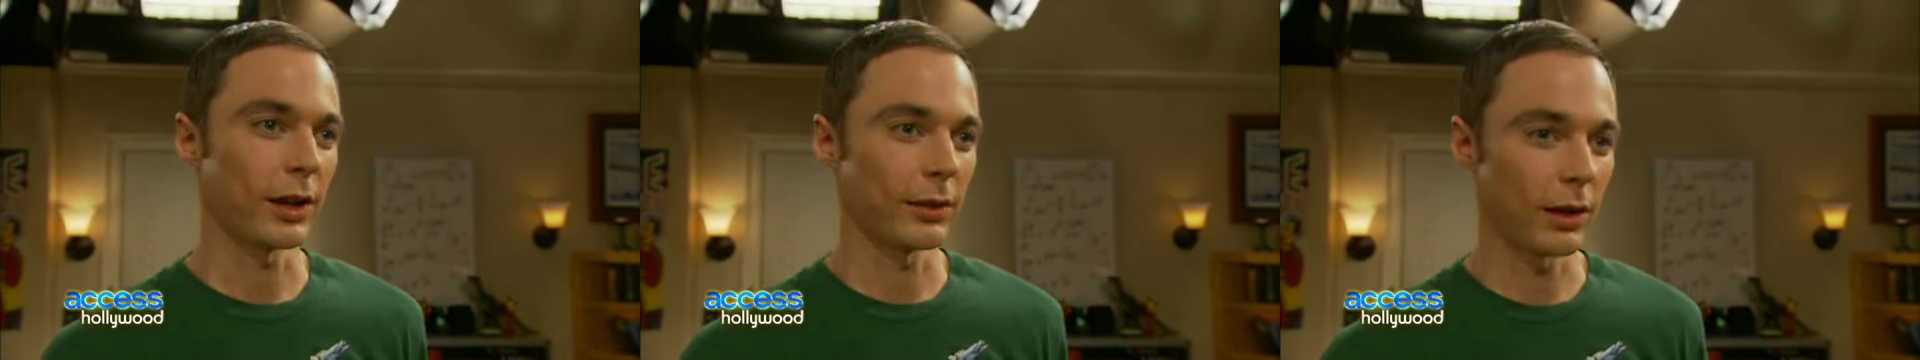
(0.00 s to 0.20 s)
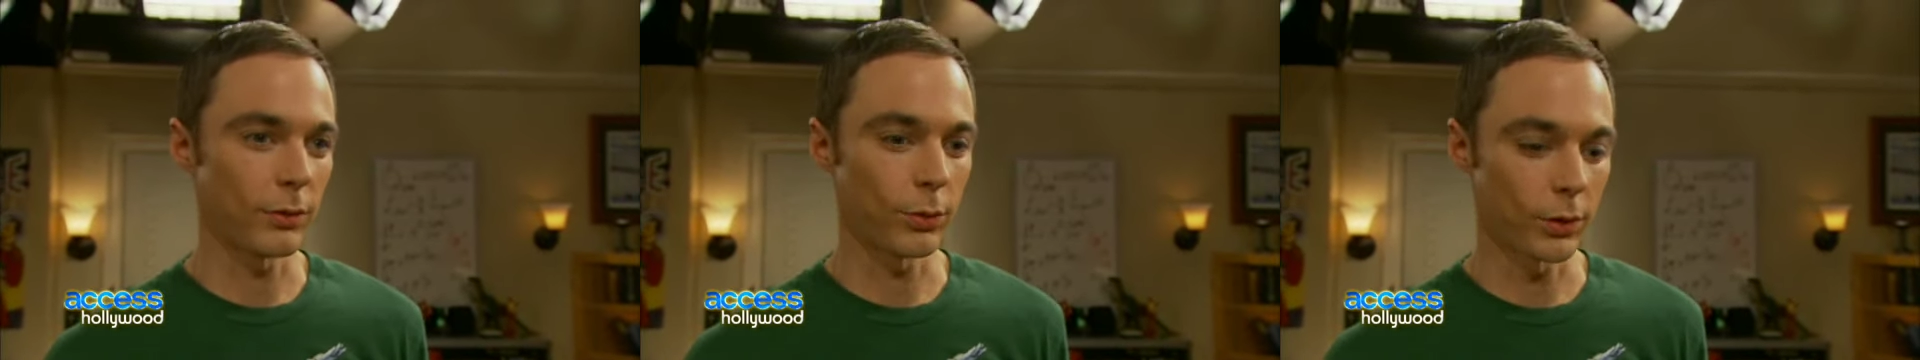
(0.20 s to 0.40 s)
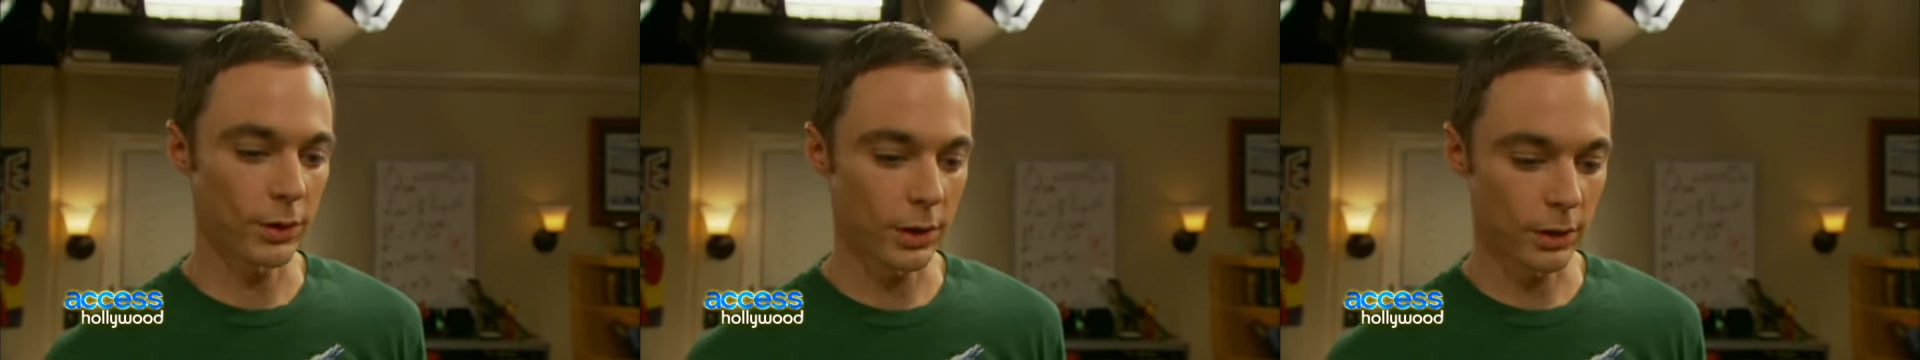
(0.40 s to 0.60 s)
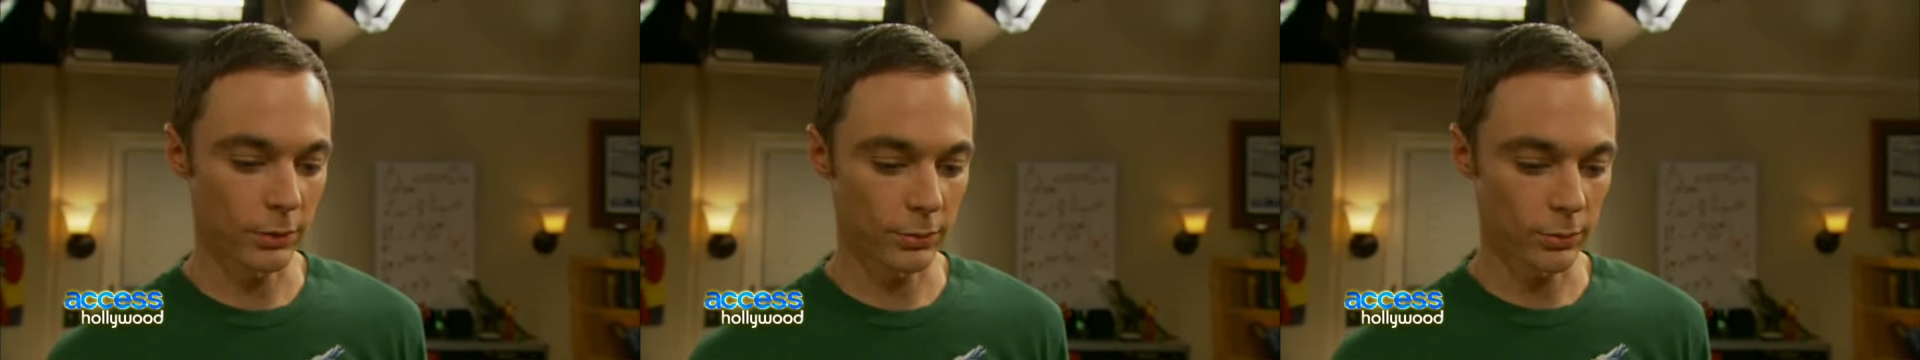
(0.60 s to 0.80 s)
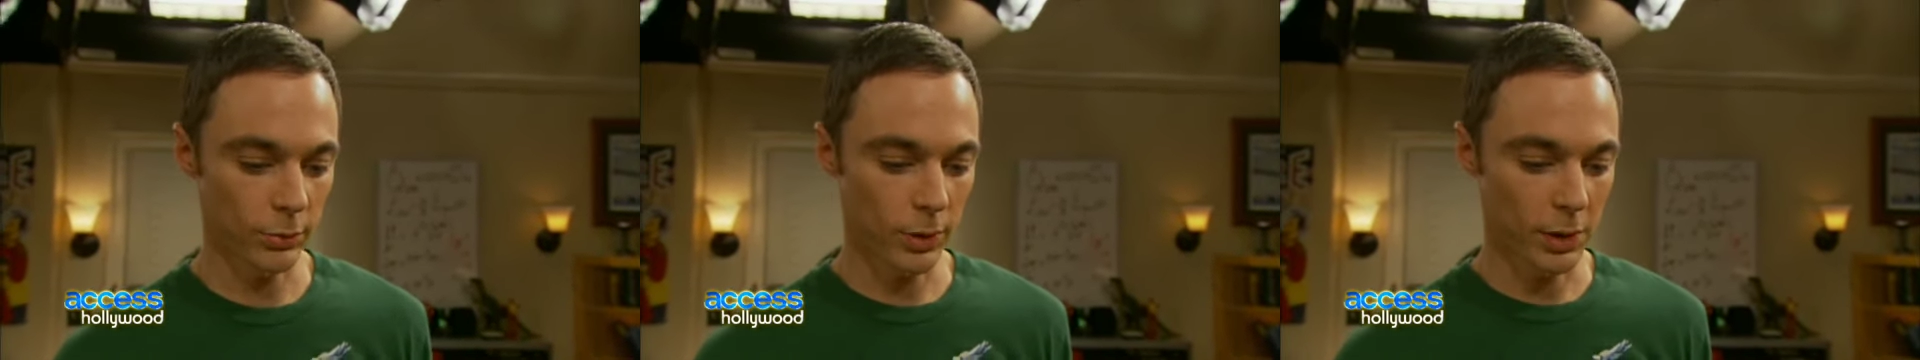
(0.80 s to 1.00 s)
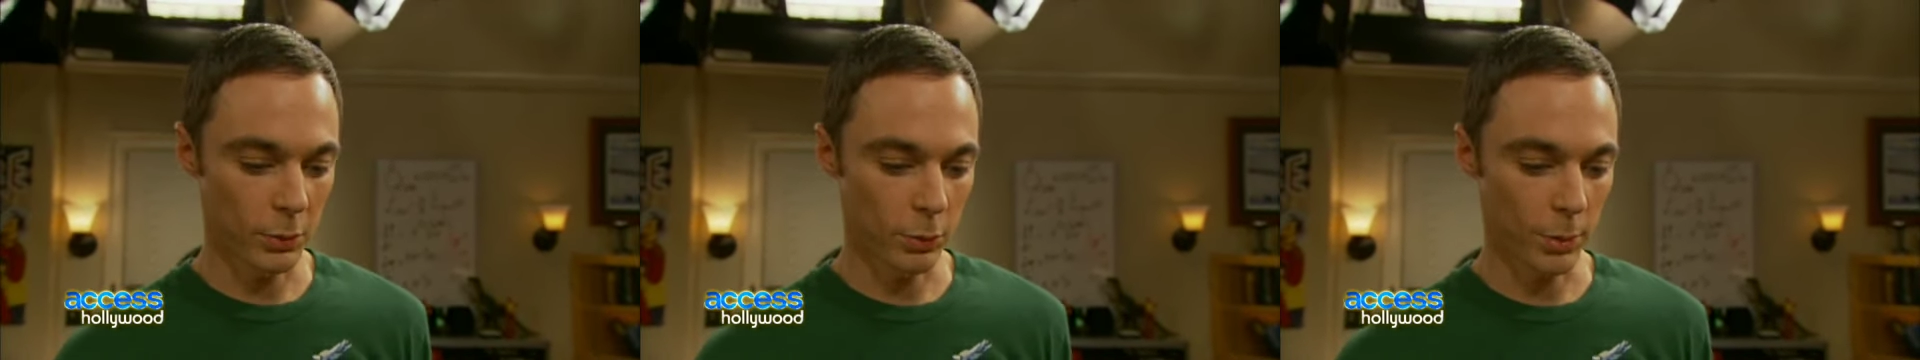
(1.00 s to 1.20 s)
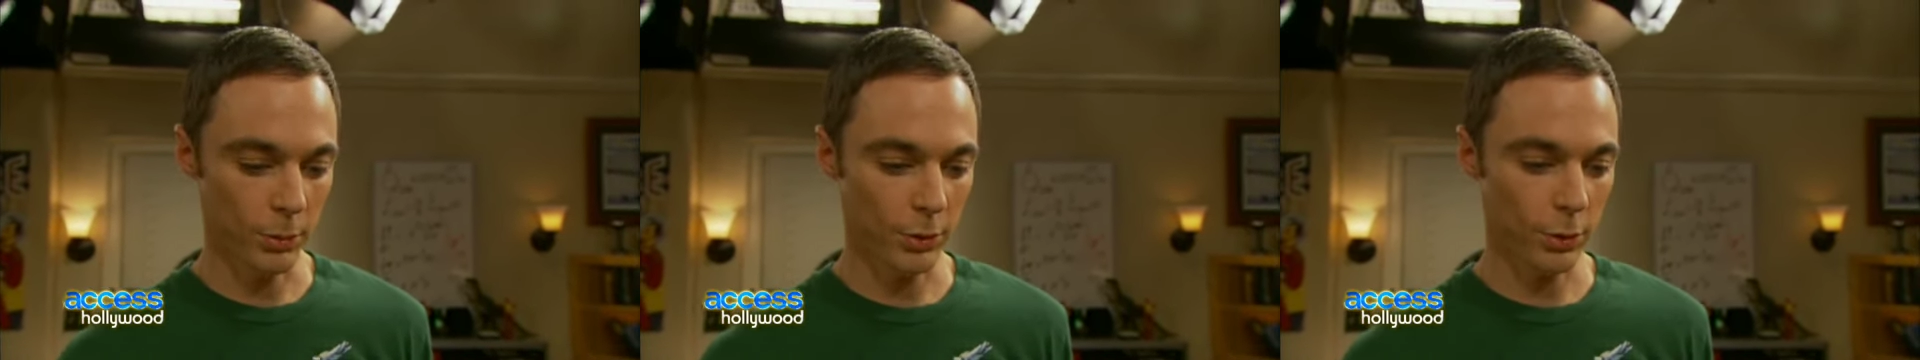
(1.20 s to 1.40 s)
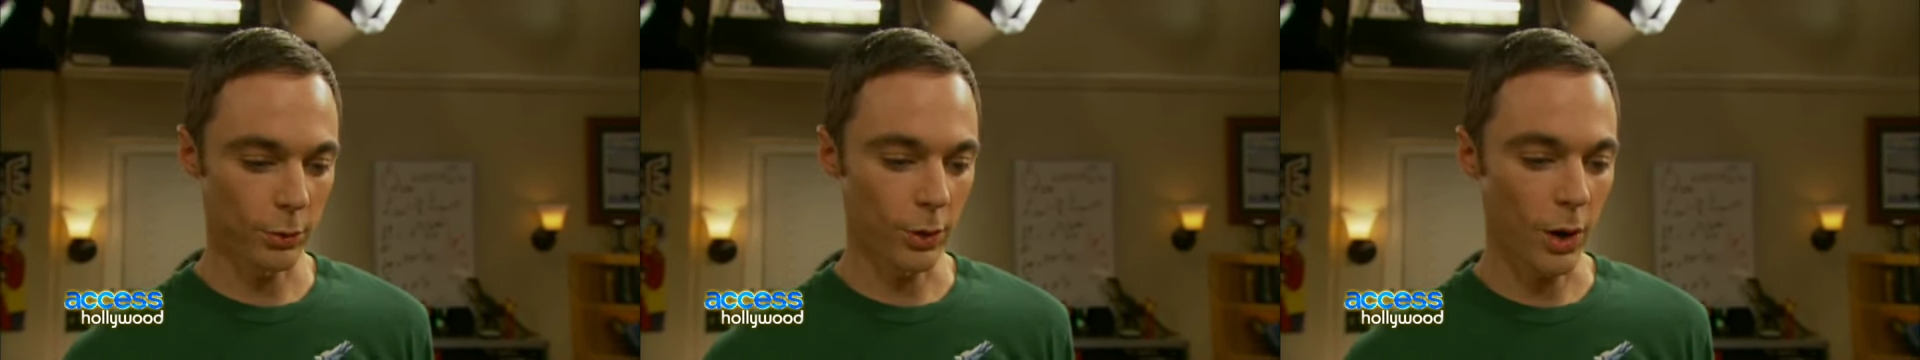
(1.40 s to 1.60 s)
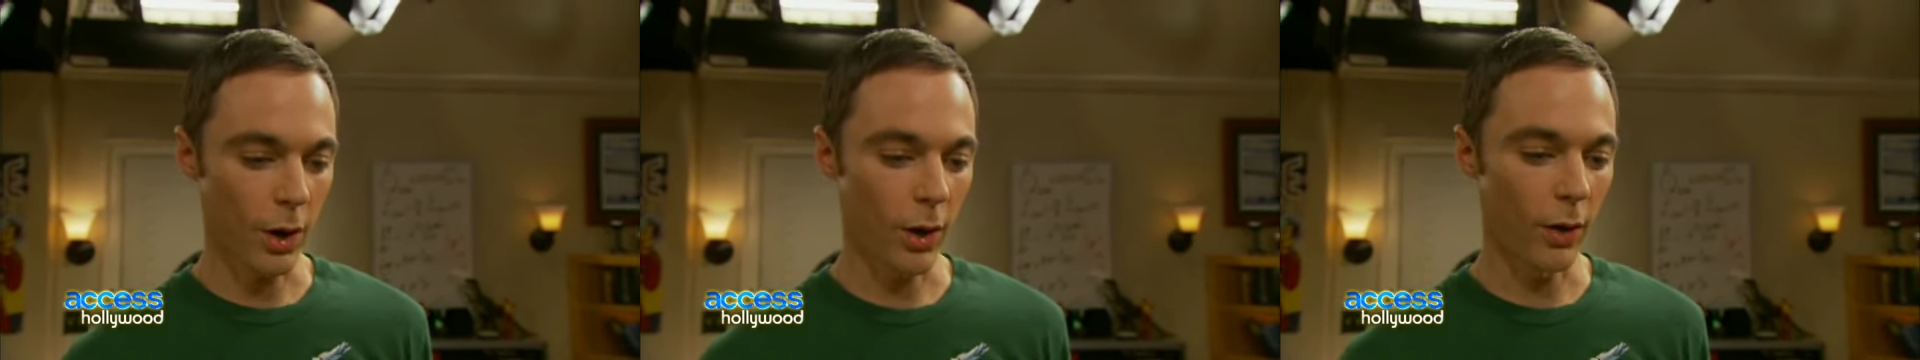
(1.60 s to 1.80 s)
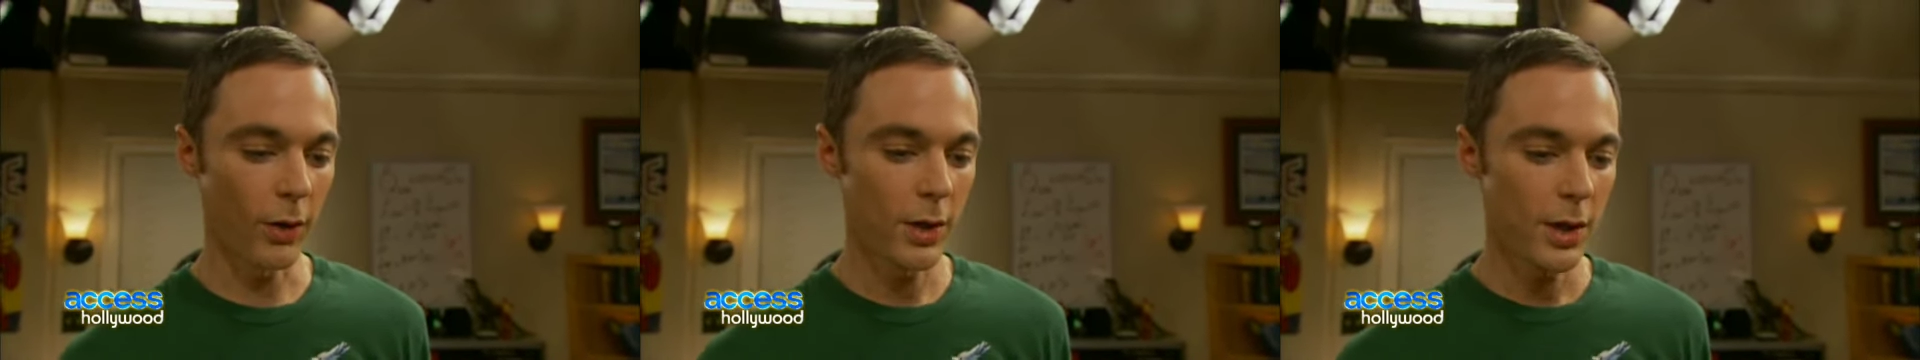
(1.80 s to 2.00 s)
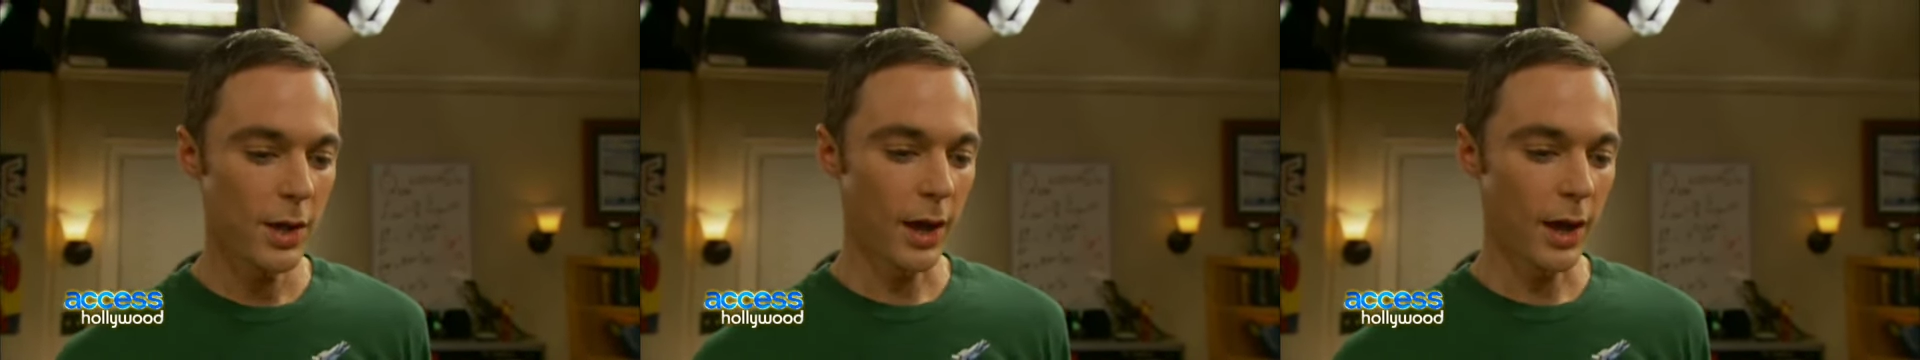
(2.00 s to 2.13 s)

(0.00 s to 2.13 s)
I love working one-on-one with Kunal,